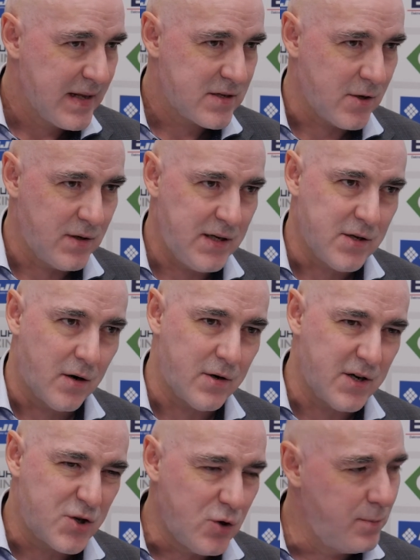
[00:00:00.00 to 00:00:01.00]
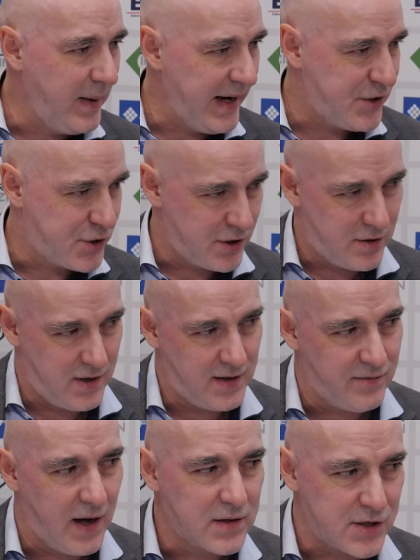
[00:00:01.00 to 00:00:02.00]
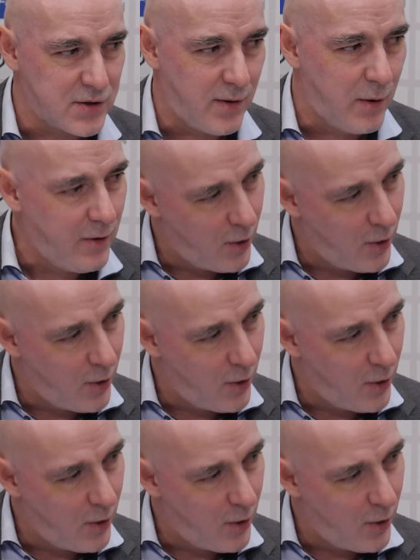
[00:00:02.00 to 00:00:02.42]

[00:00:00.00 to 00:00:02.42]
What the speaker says: So these are the two major advantages of